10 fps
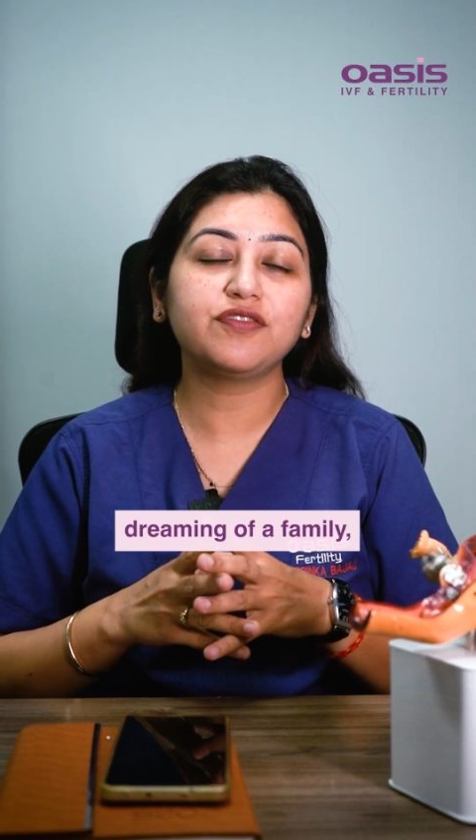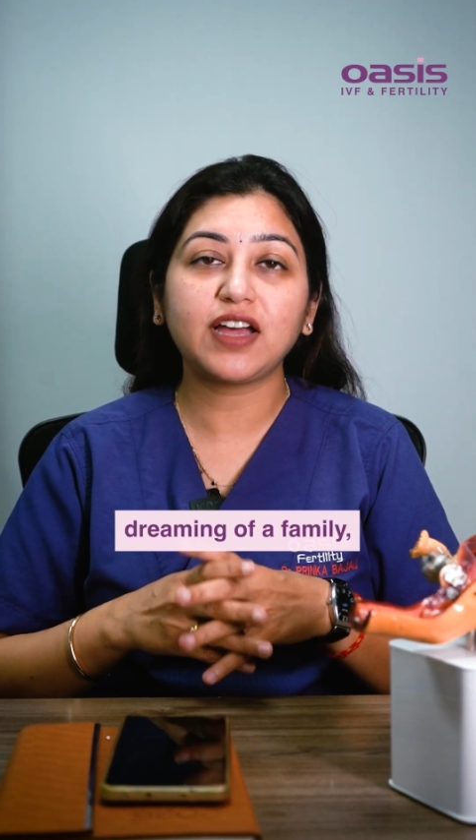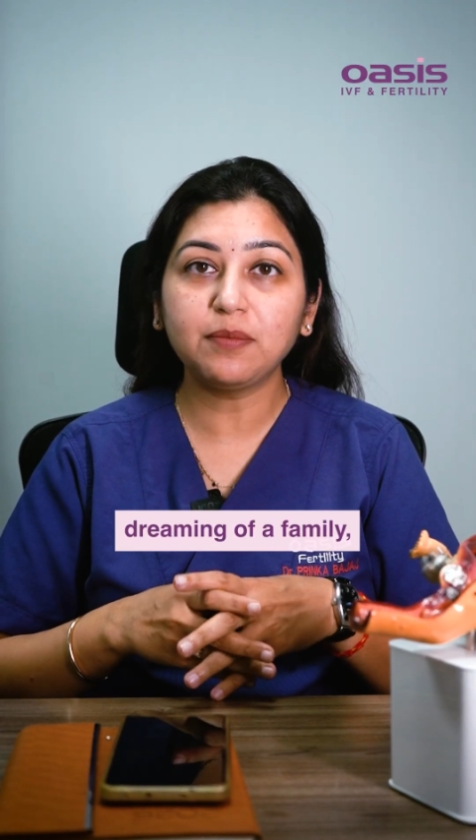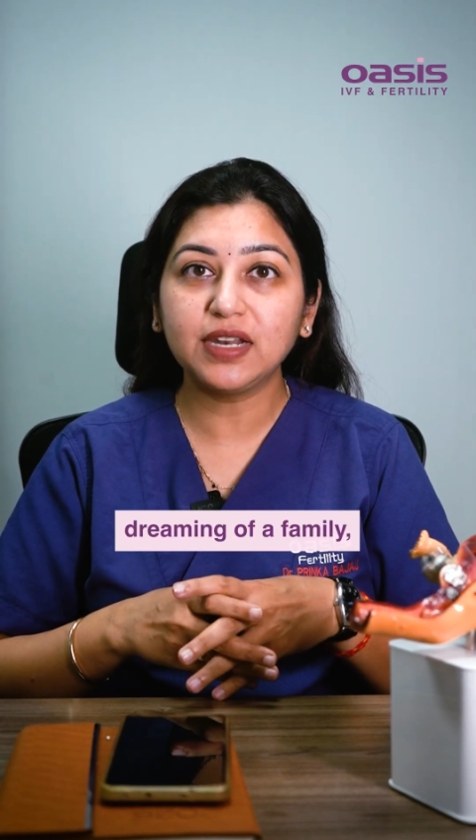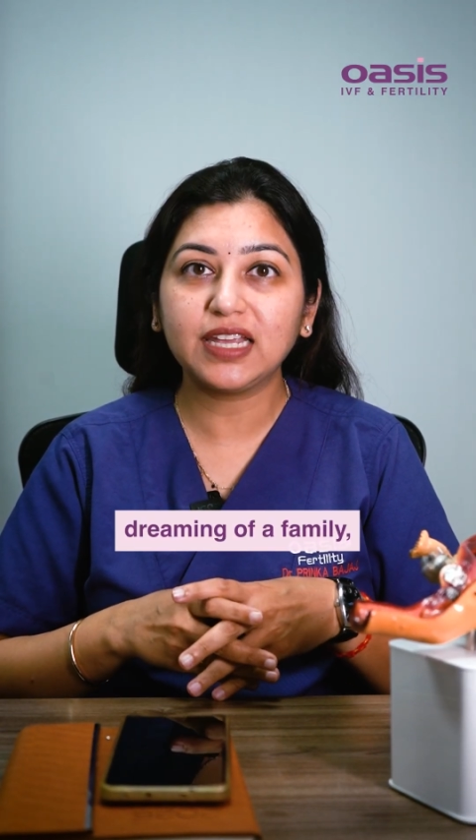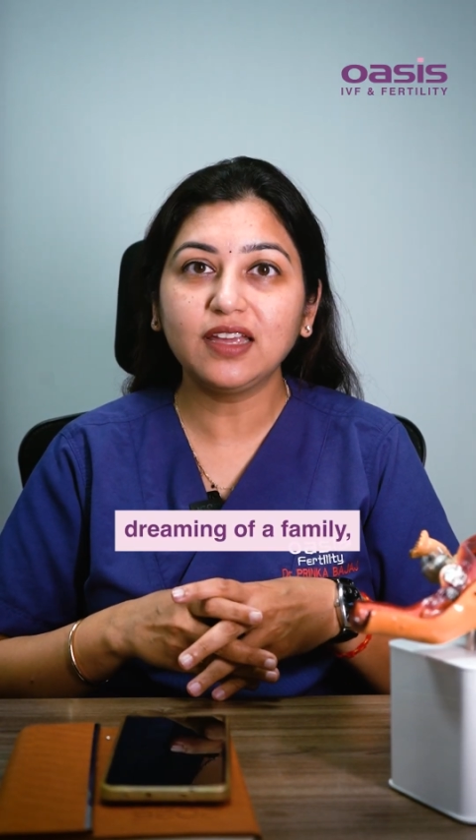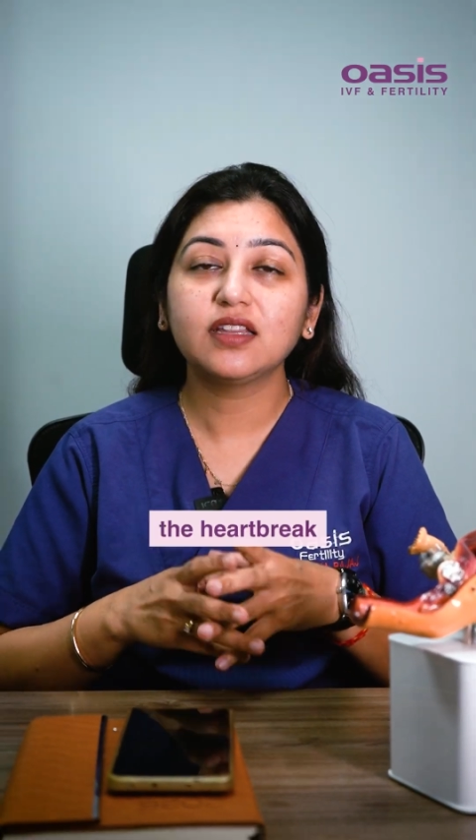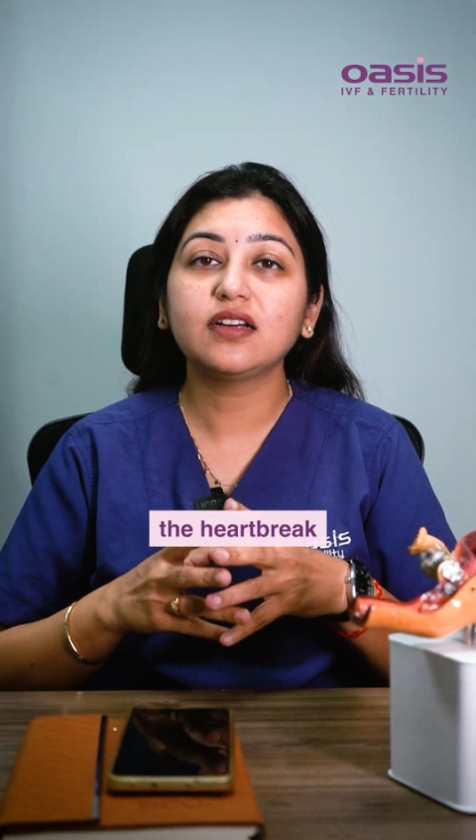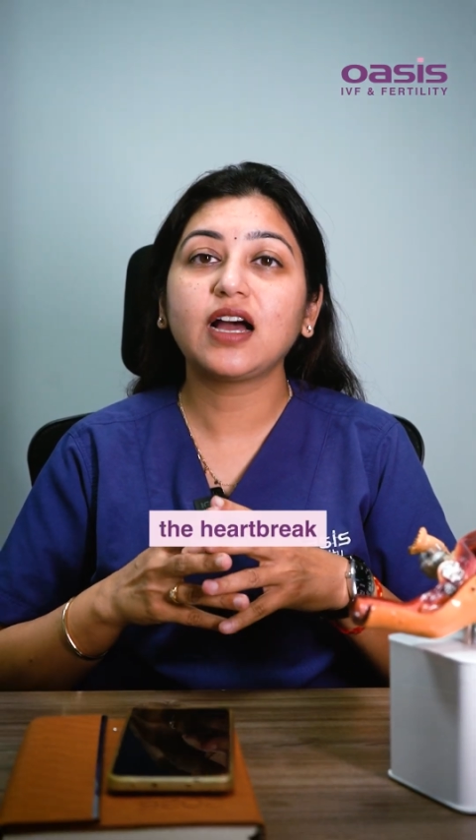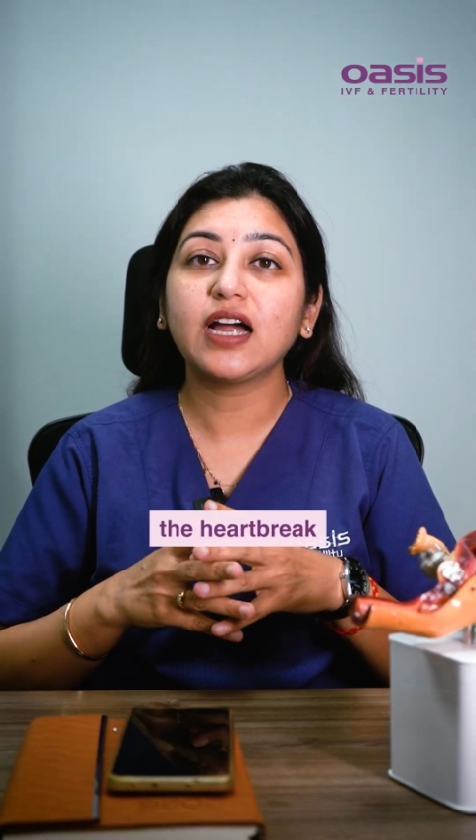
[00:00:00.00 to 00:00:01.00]
a family,
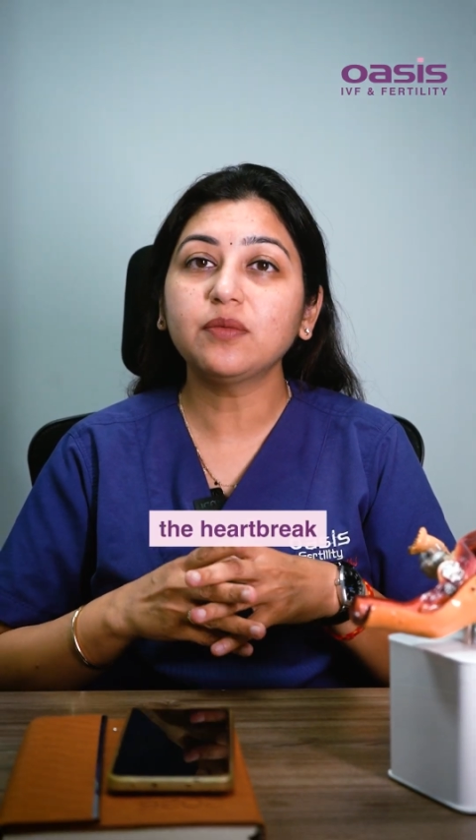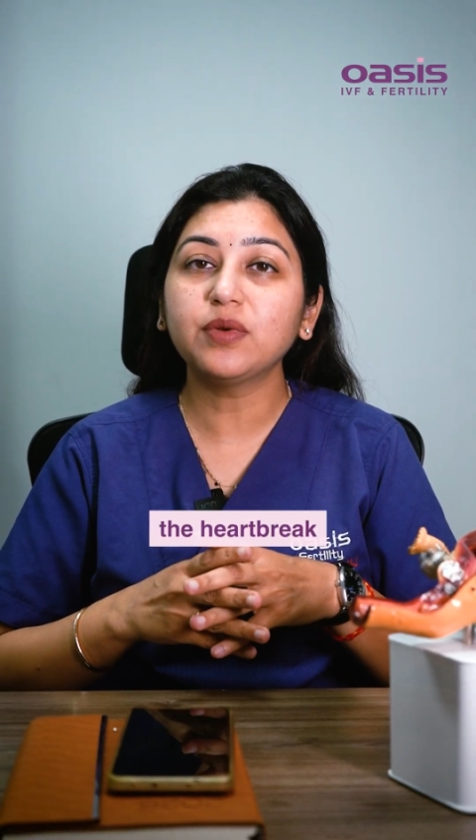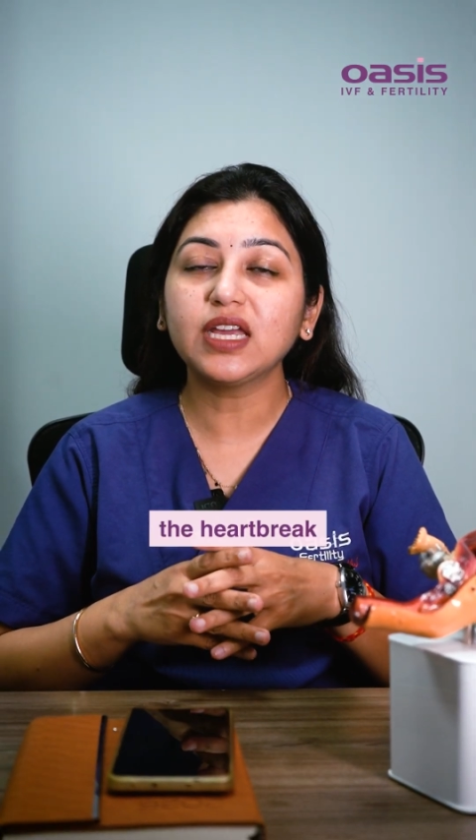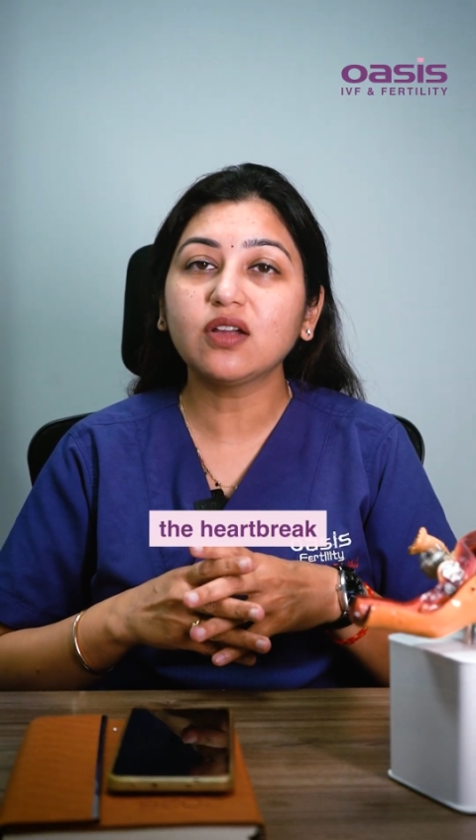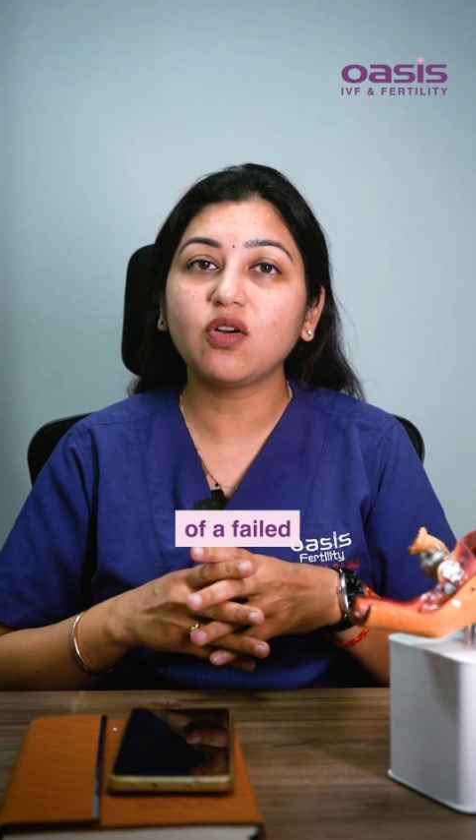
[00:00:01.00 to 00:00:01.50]
the heartbreak